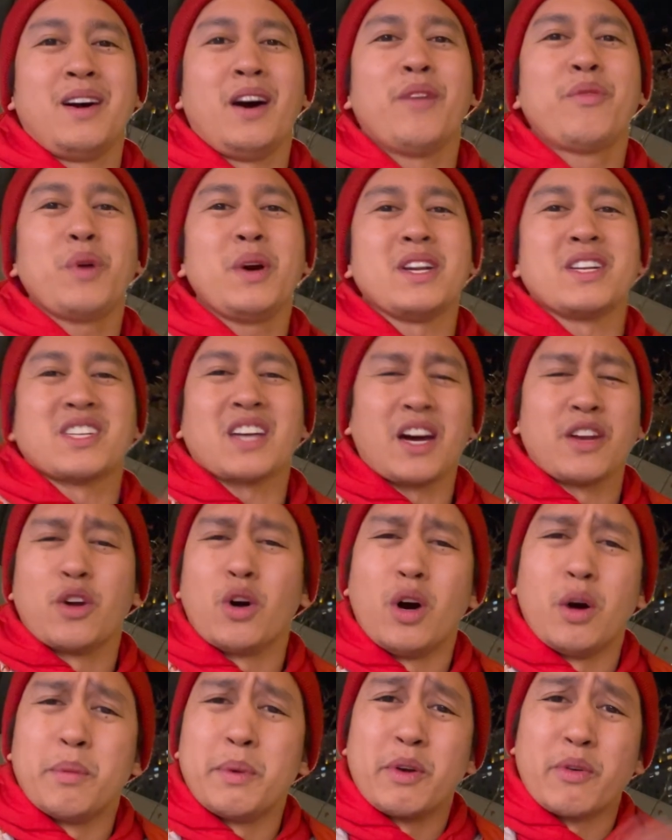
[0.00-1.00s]
of which I know
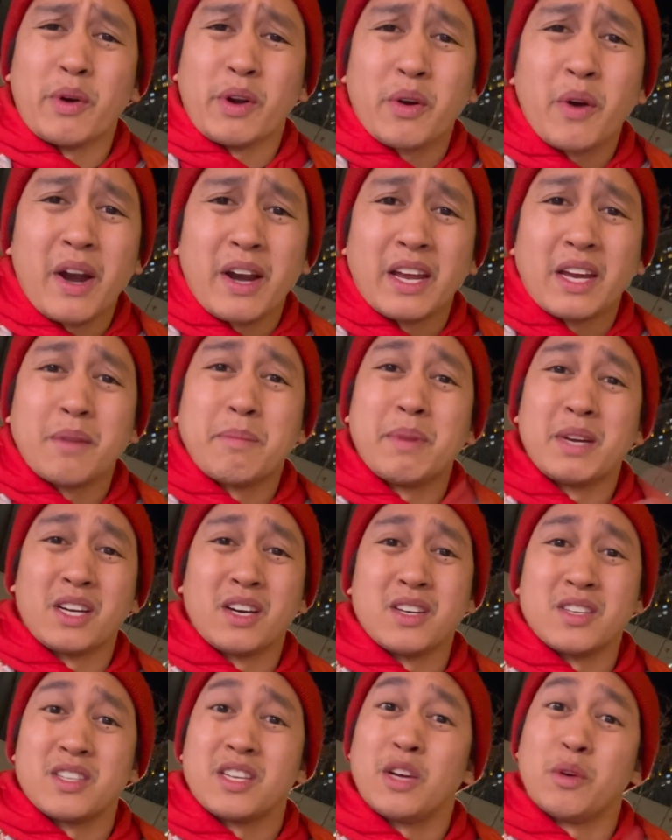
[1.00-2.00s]
I'll be regretting
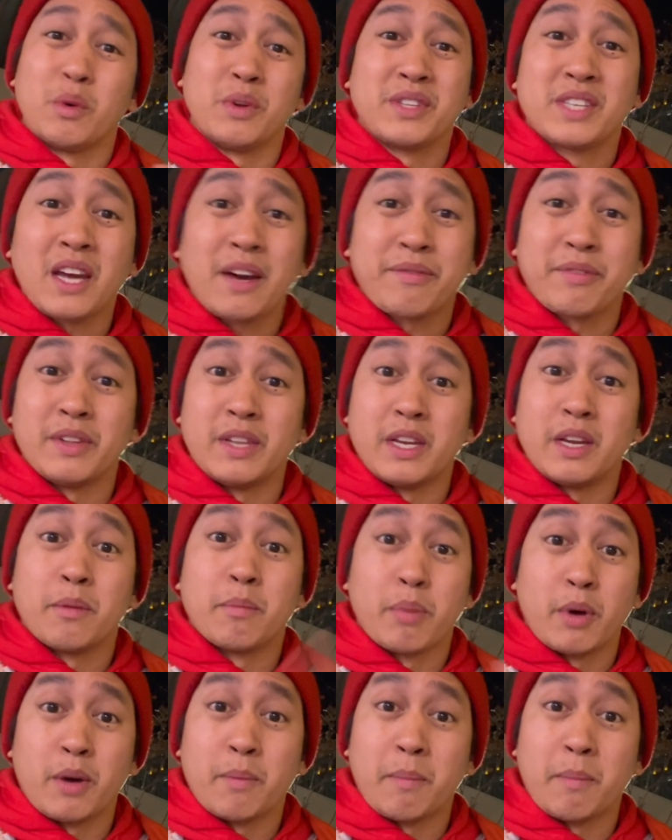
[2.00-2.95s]
because it will definitely burn